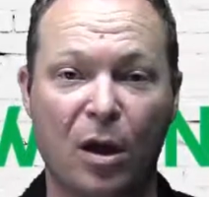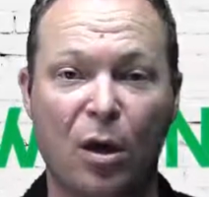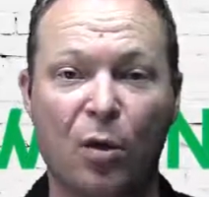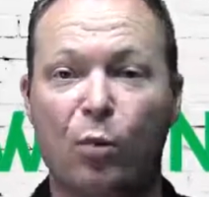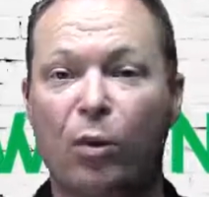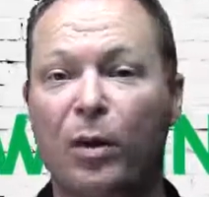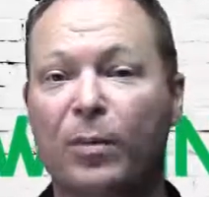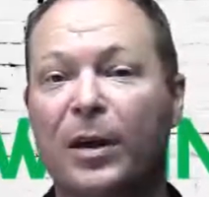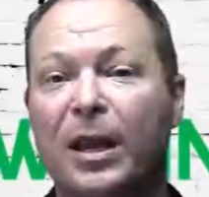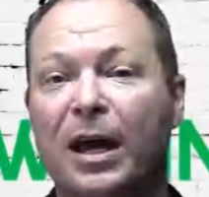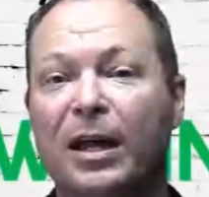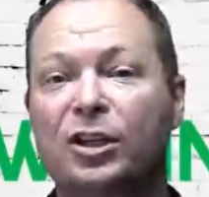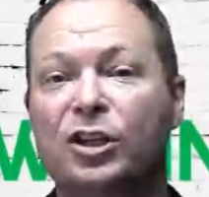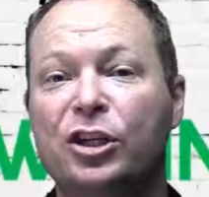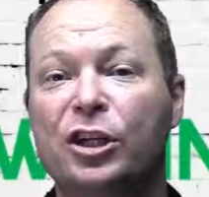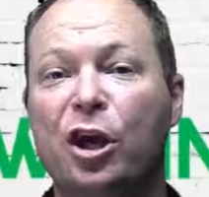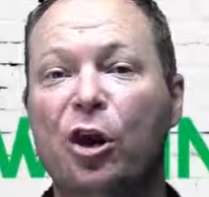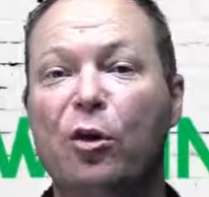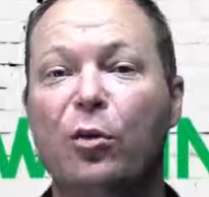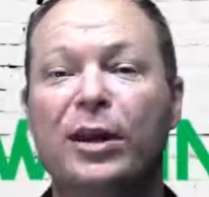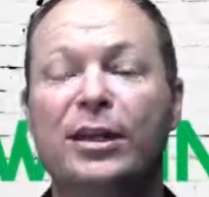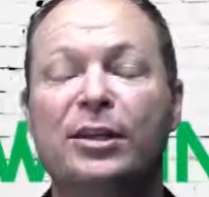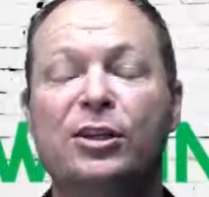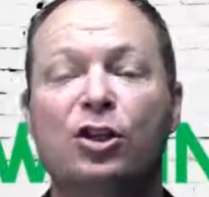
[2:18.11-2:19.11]
Webinar
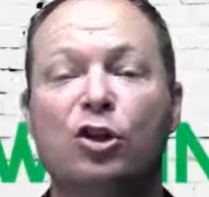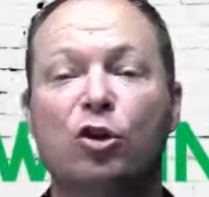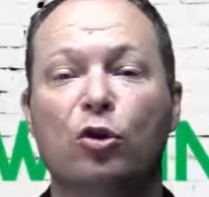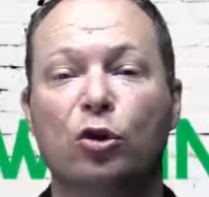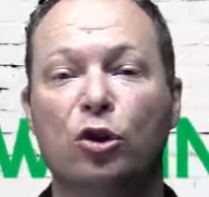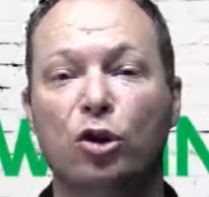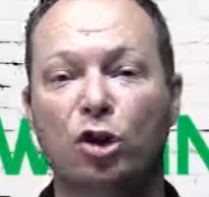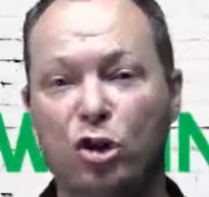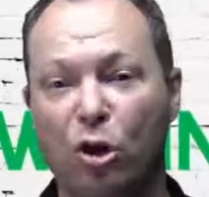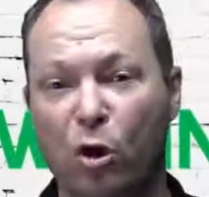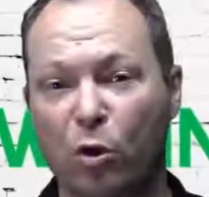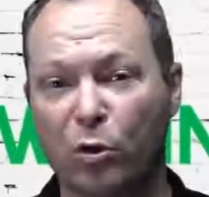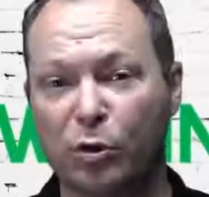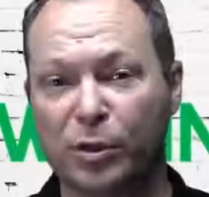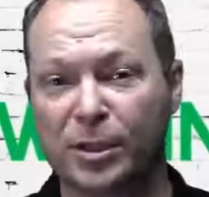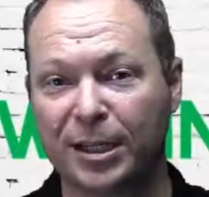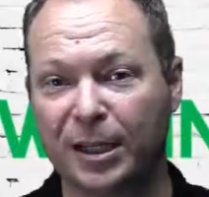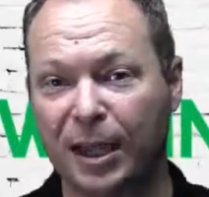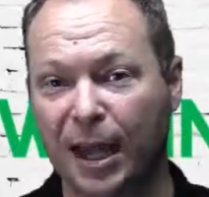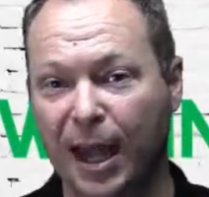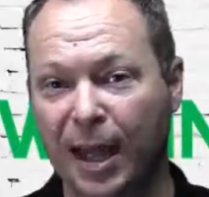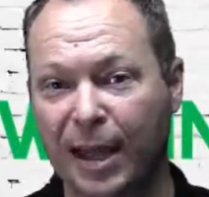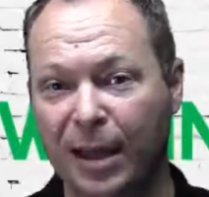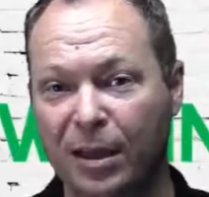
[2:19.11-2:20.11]
Geo is your
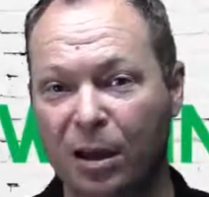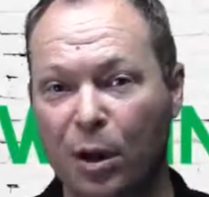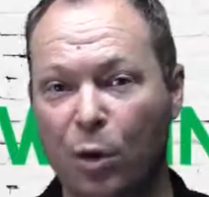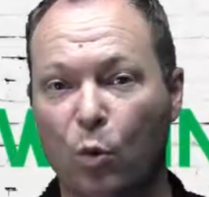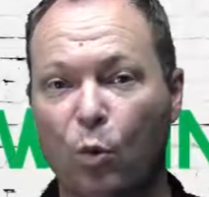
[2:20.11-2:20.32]
no-delay